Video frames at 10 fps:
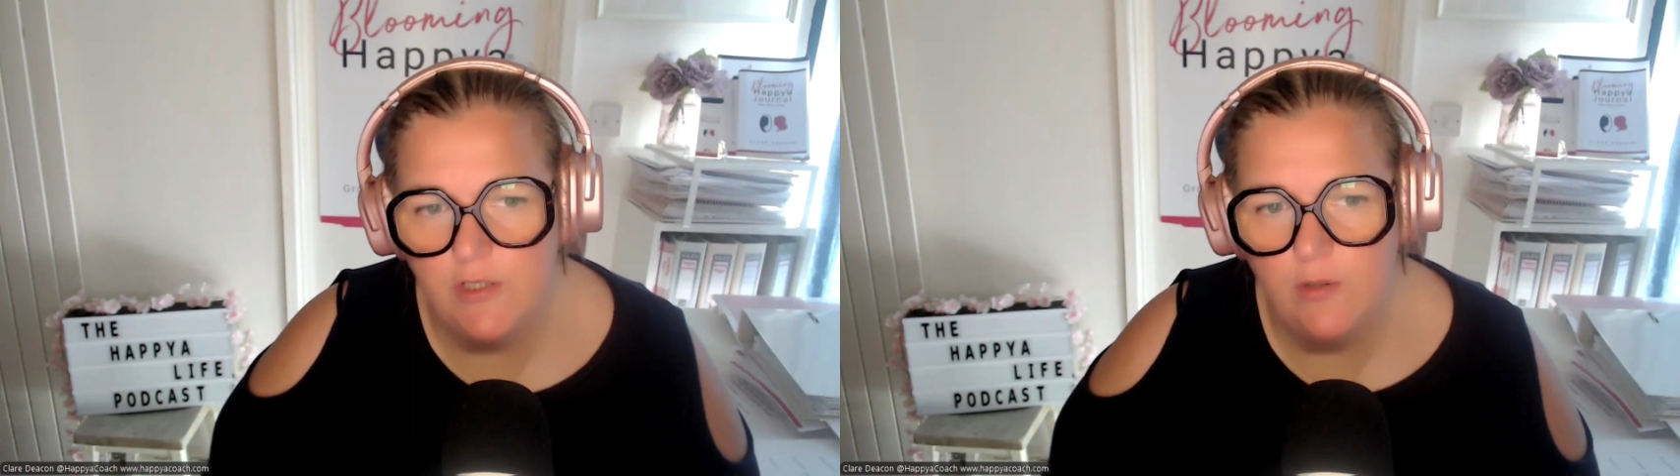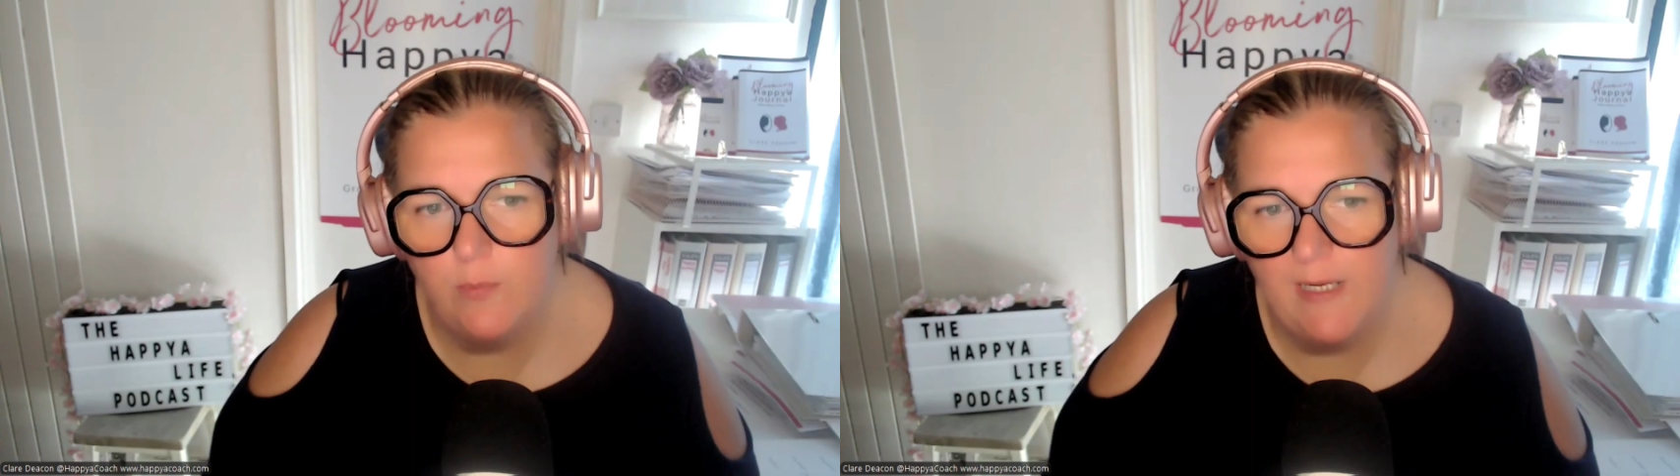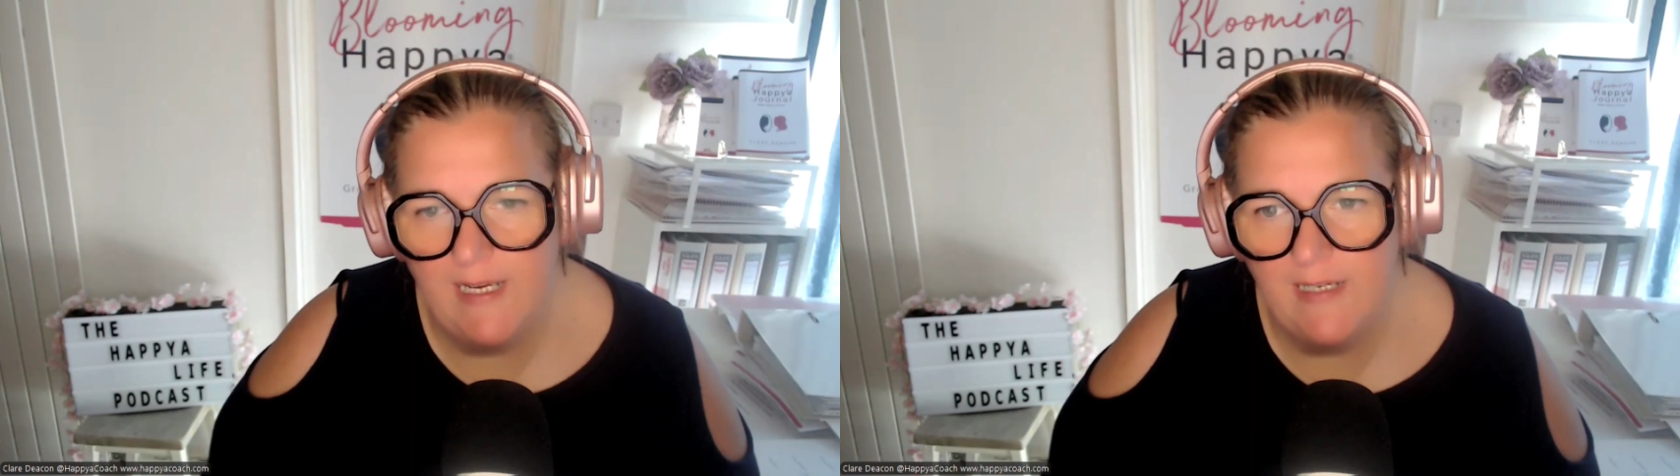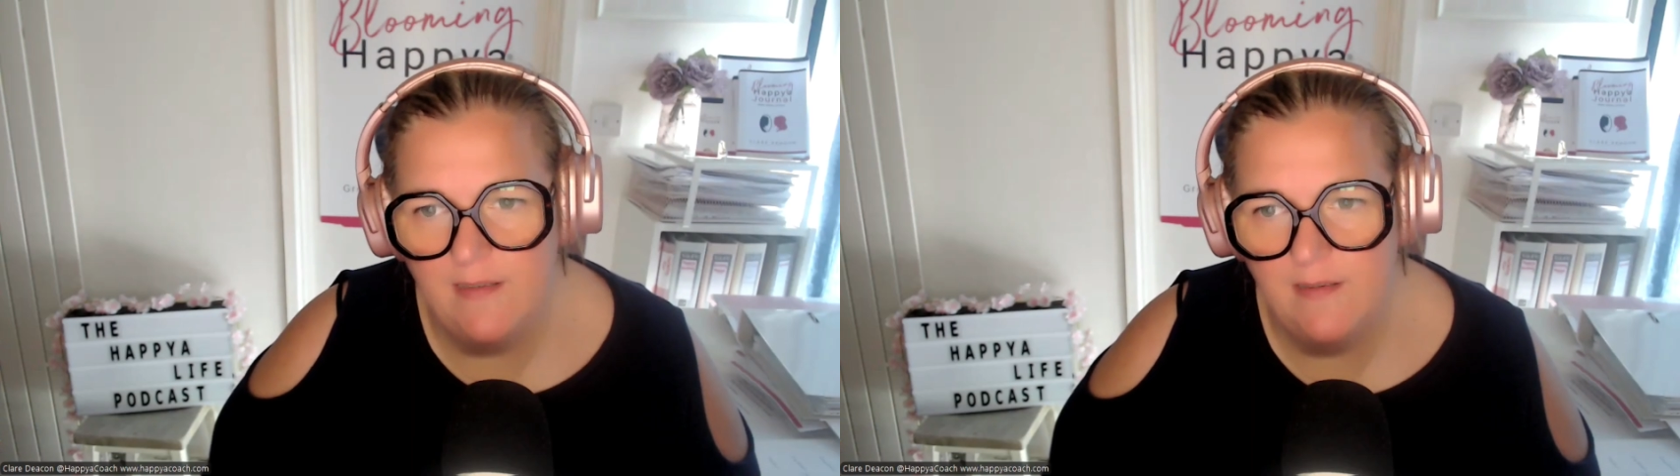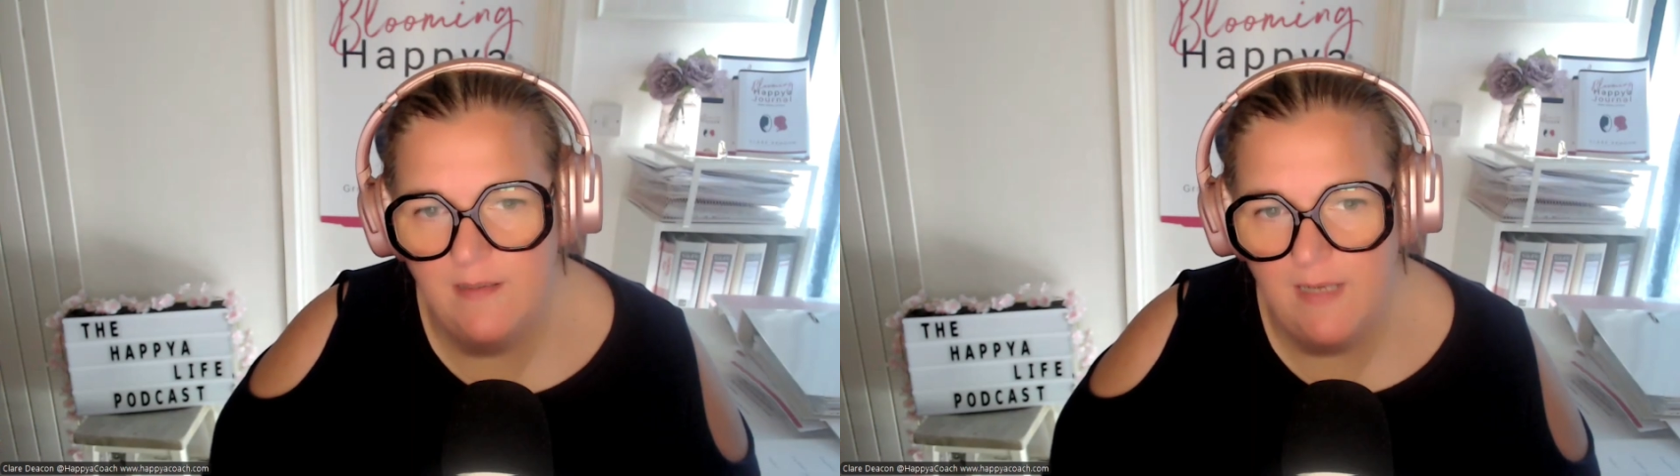your
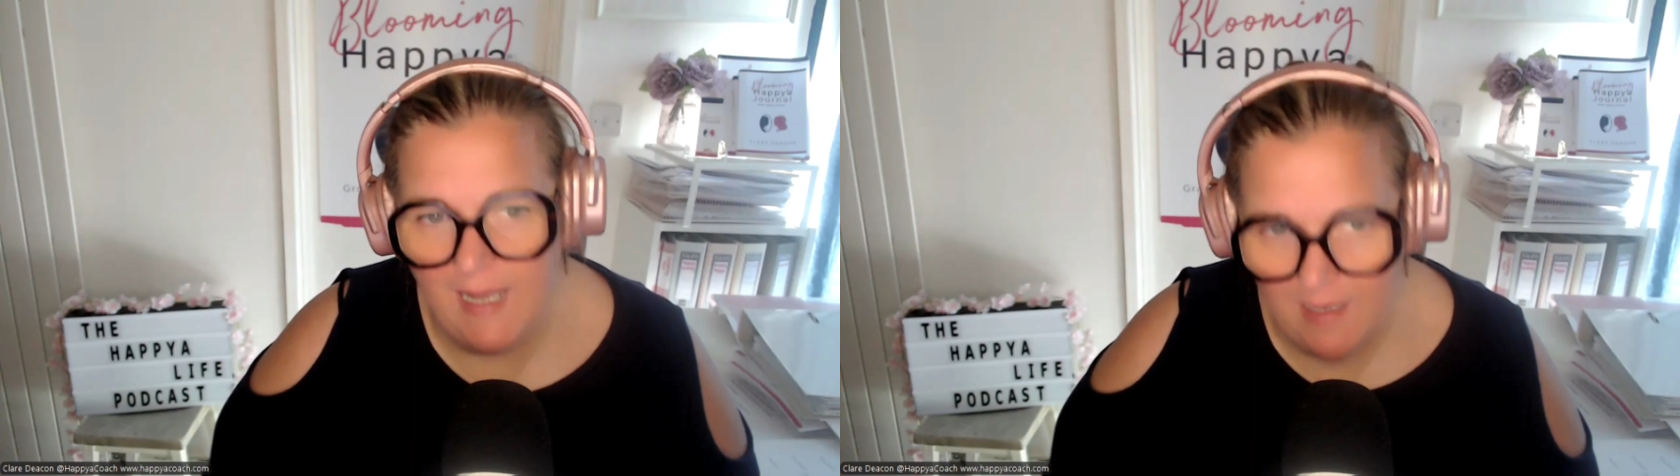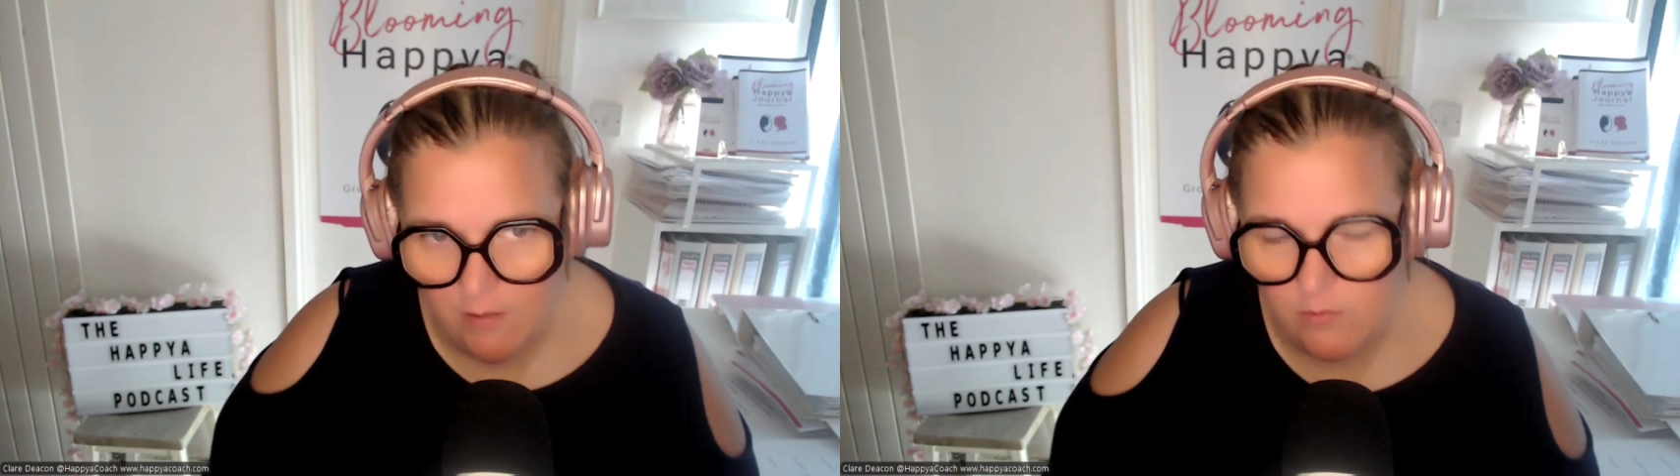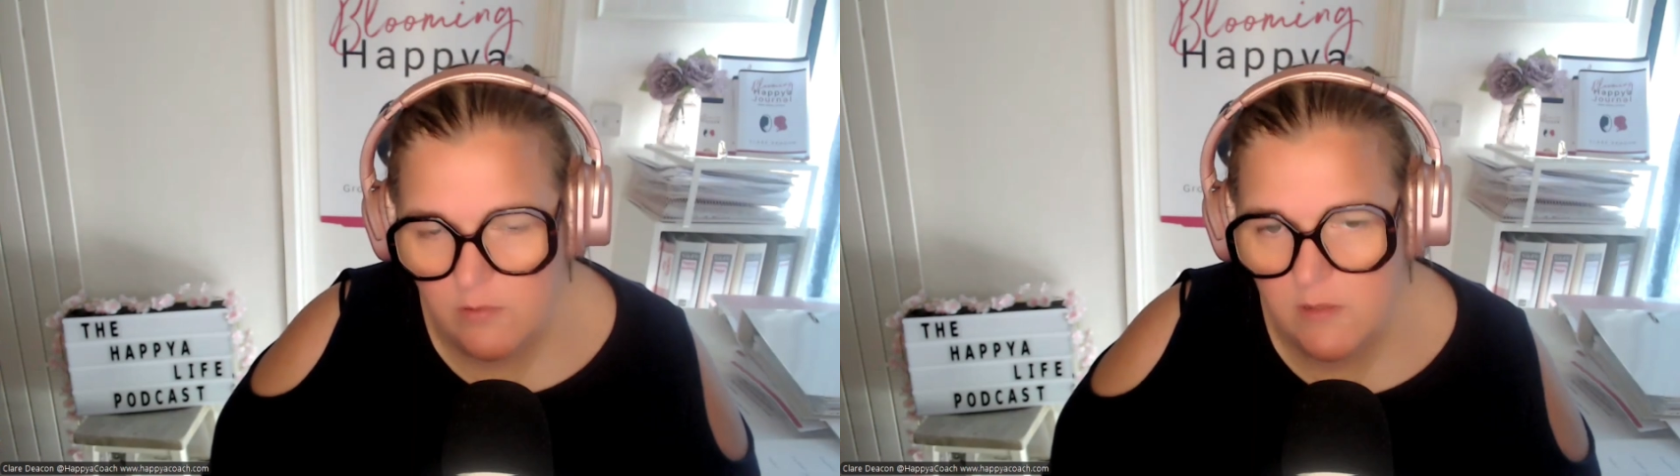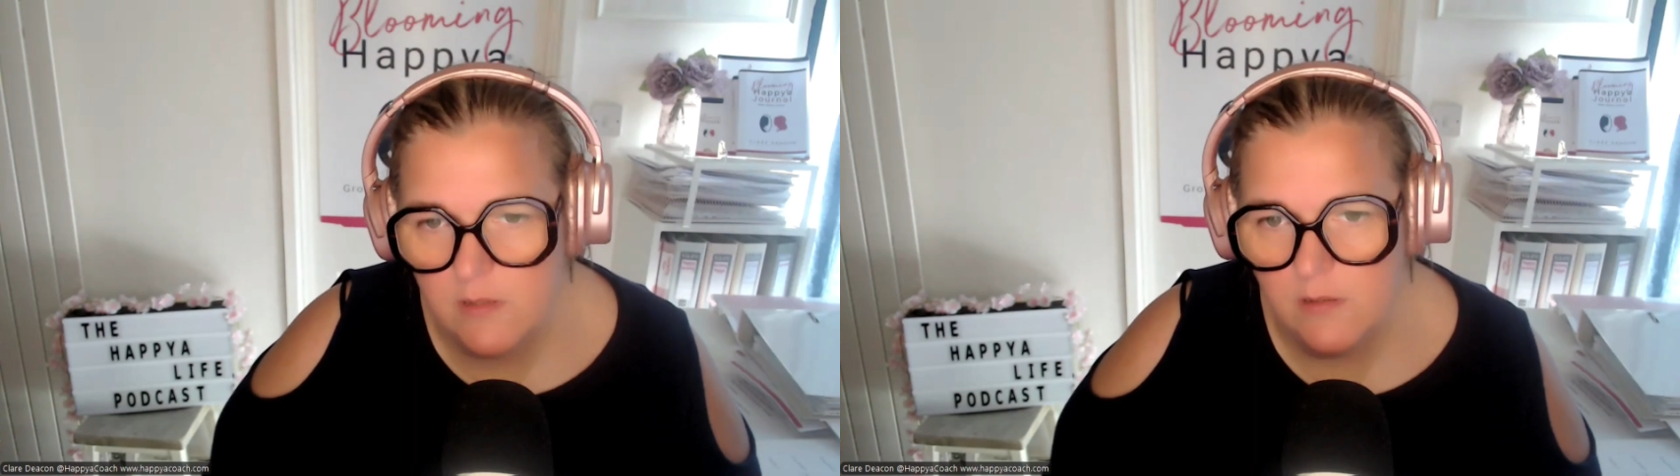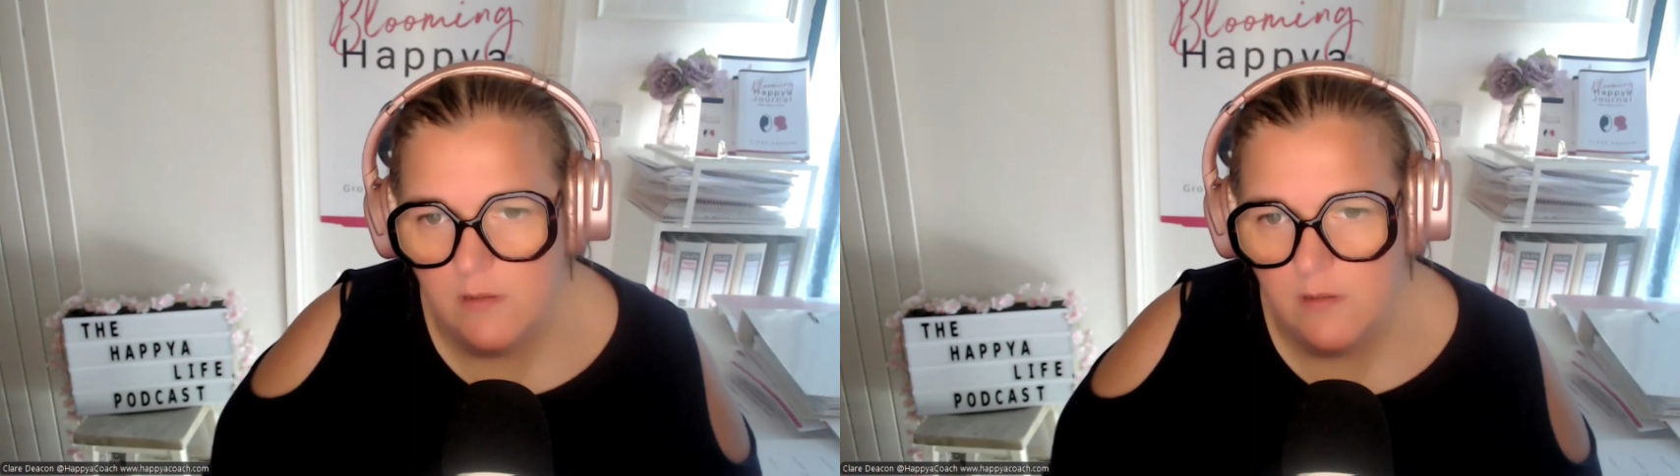way out.